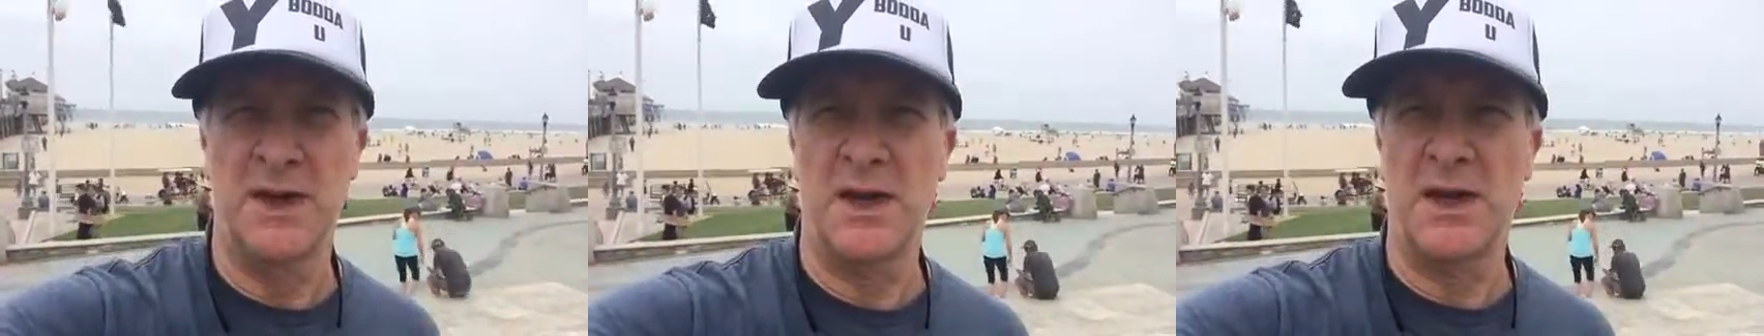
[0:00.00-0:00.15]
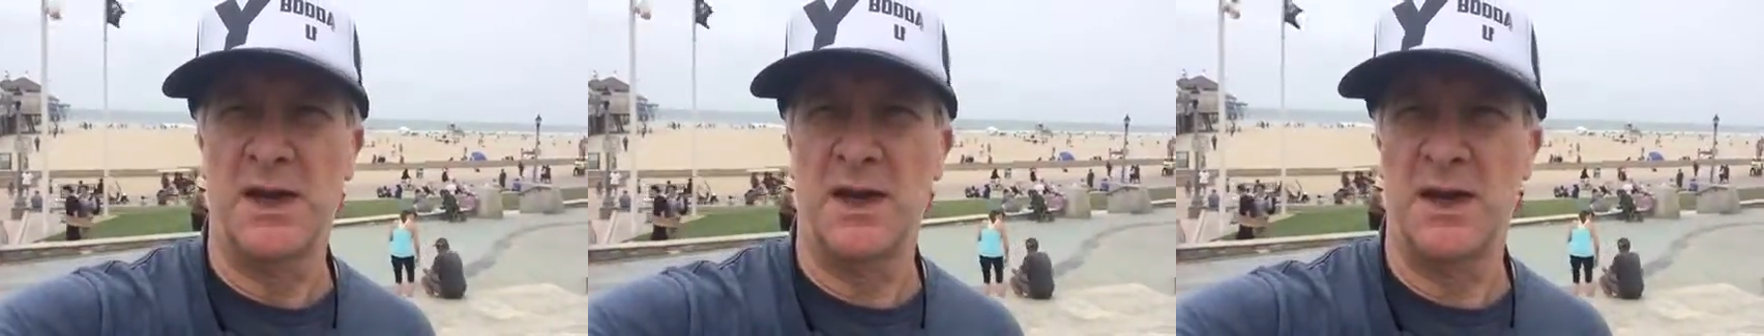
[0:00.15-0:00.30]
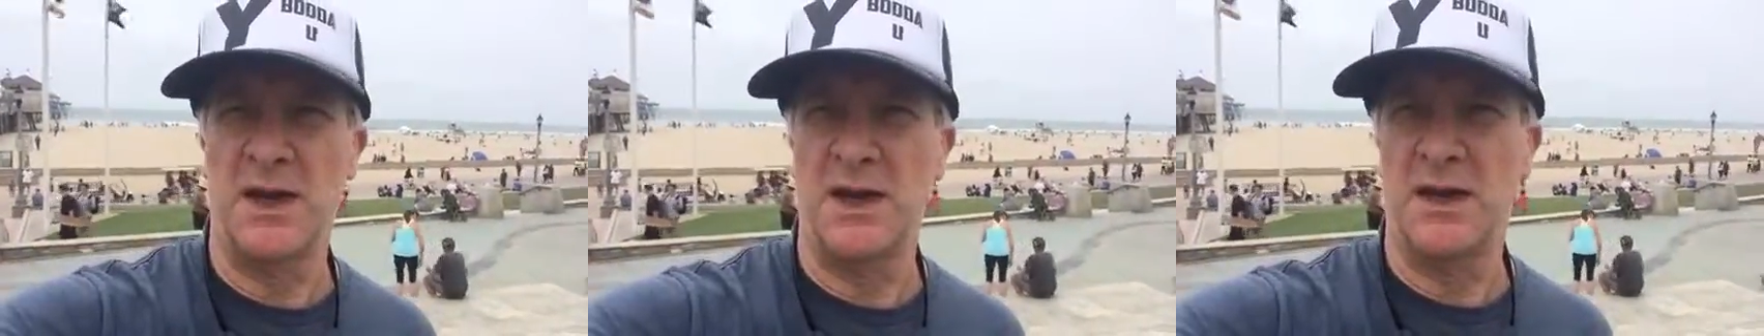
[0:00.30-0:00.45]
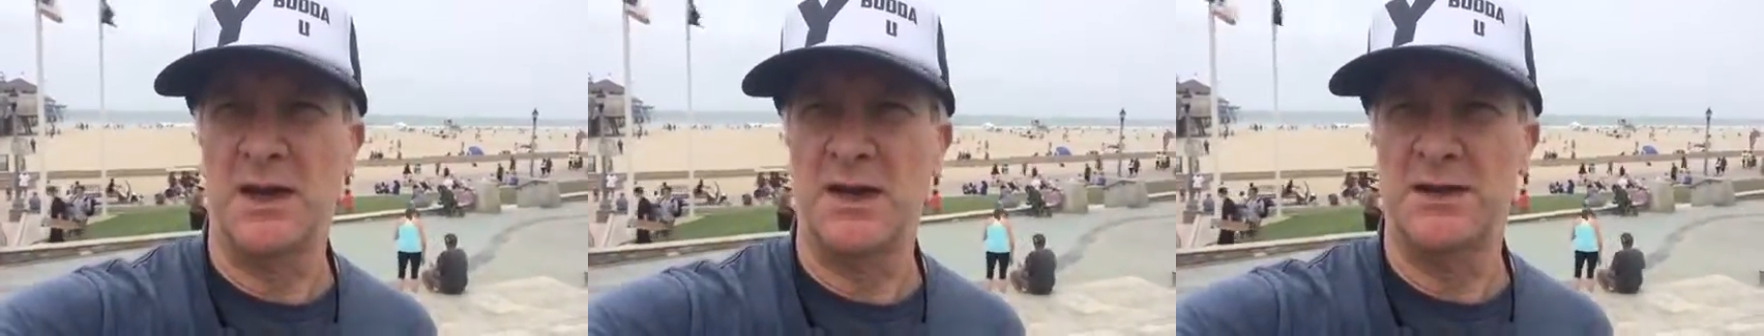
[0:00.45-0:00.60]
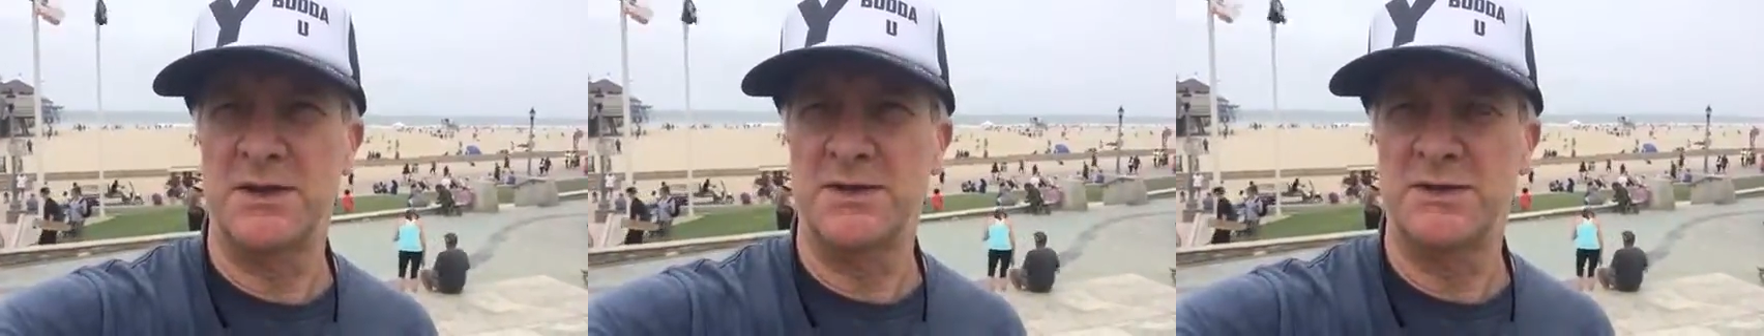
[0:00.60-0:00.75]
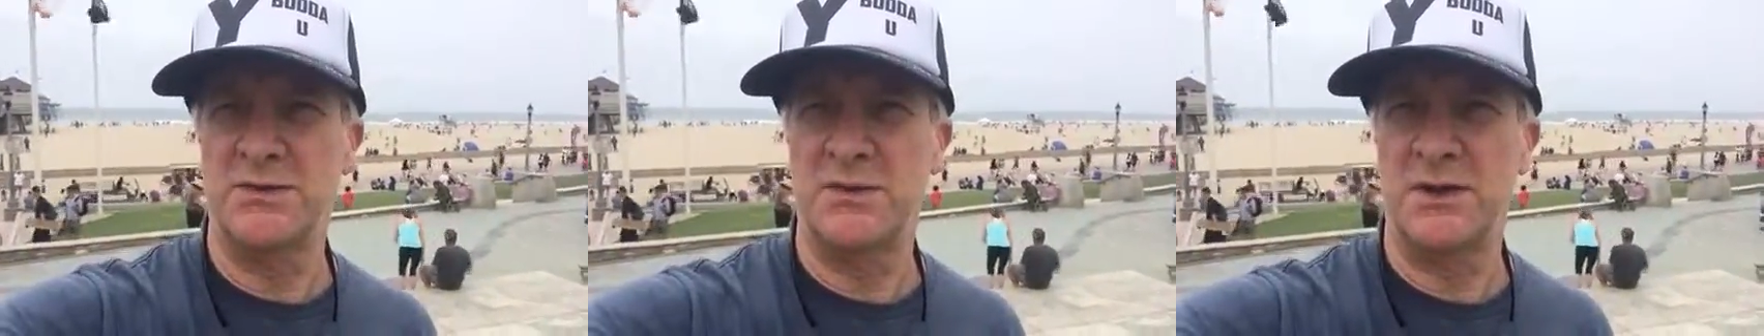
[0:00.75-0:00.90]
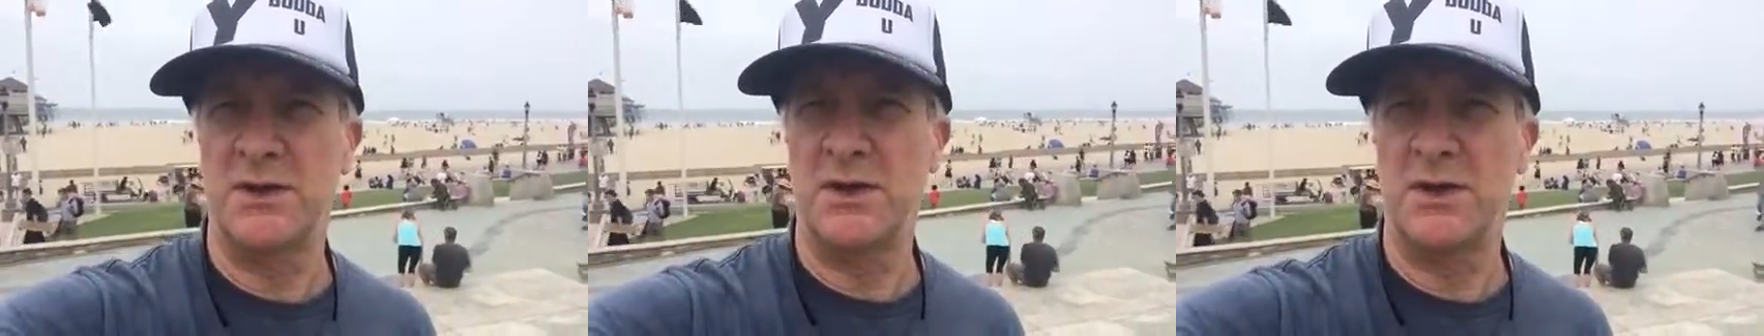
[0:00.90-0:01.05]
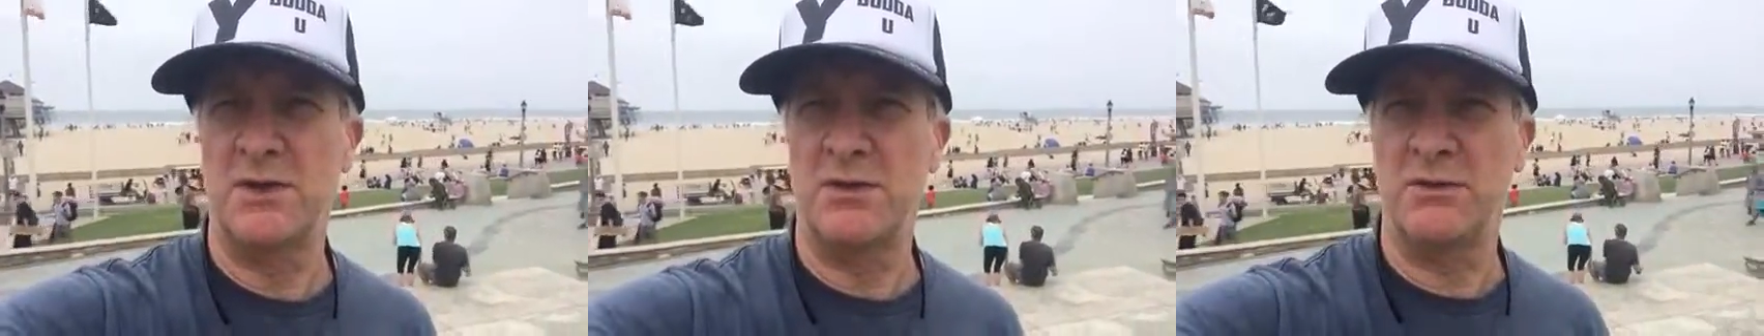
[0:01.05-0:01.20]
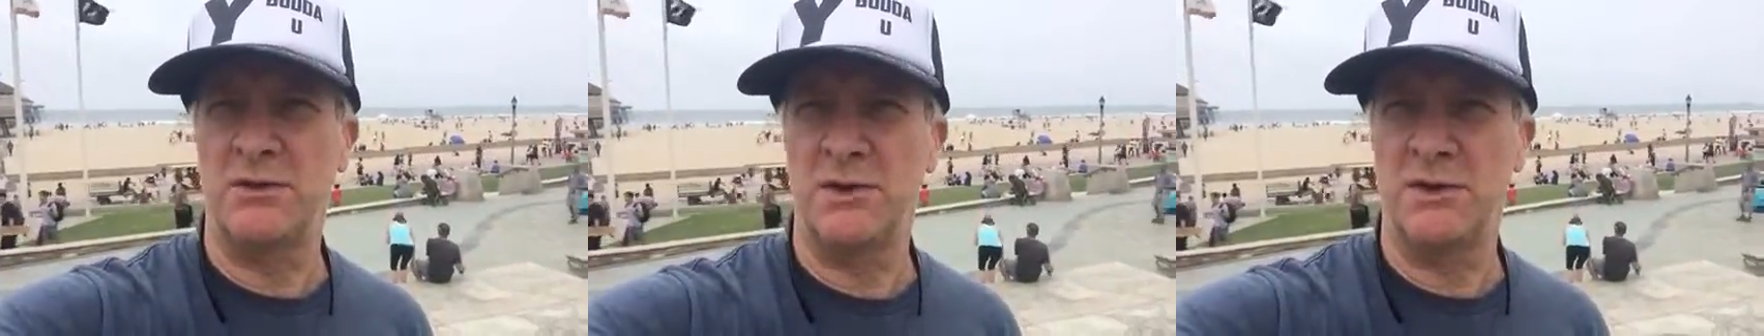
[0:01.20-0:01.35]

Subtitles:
And I just want to know,